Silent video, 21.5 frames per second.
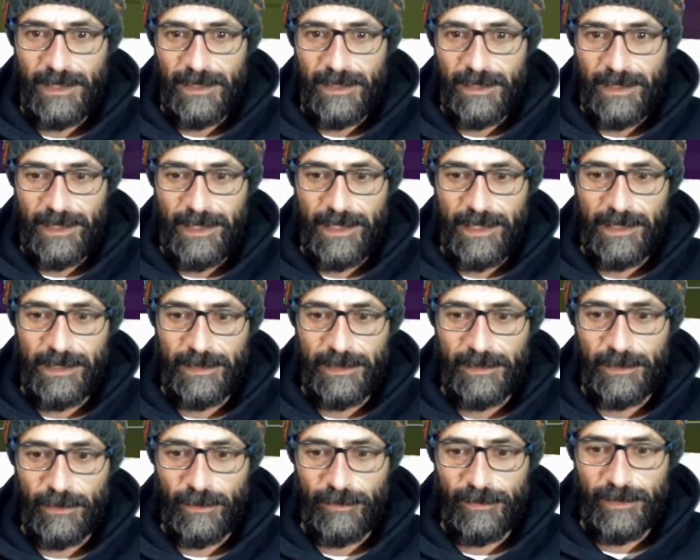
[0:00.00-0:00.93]
cleared
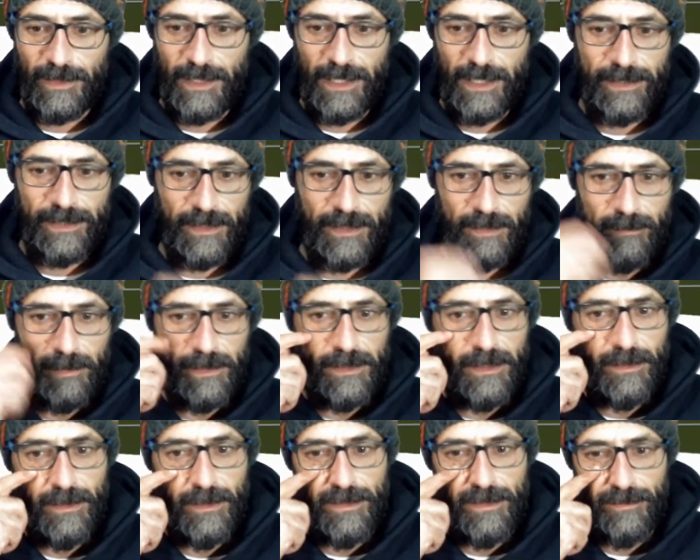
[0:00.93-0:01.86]
it off the line there, but
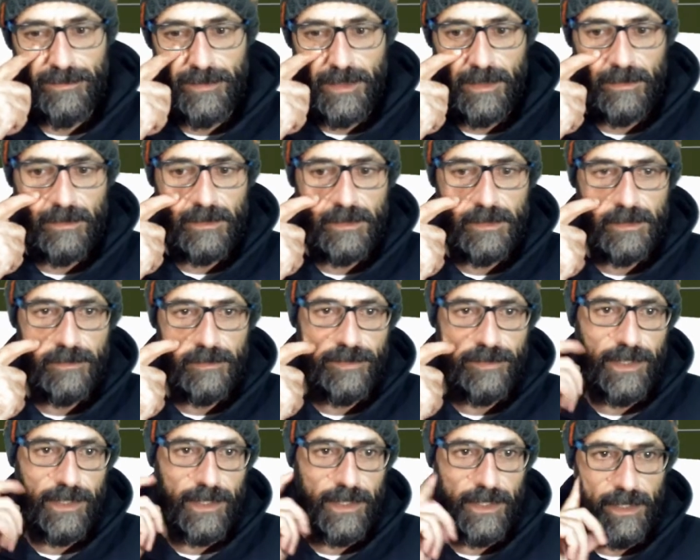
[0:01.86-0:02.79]
there was a foul.
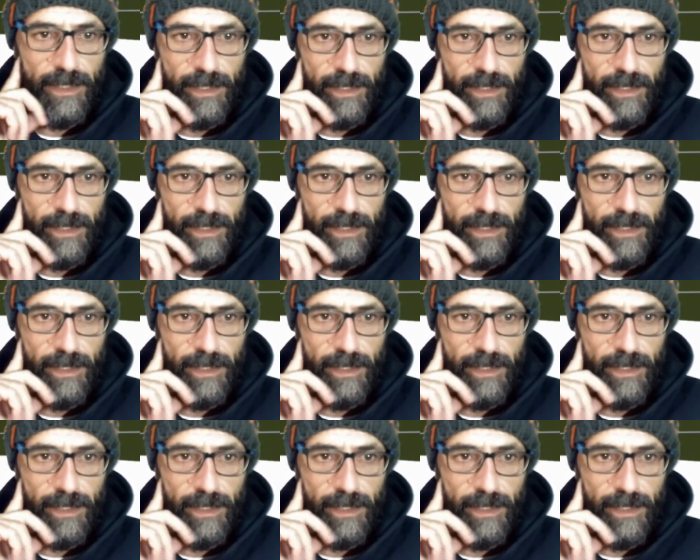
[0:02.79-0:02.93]
Free kick.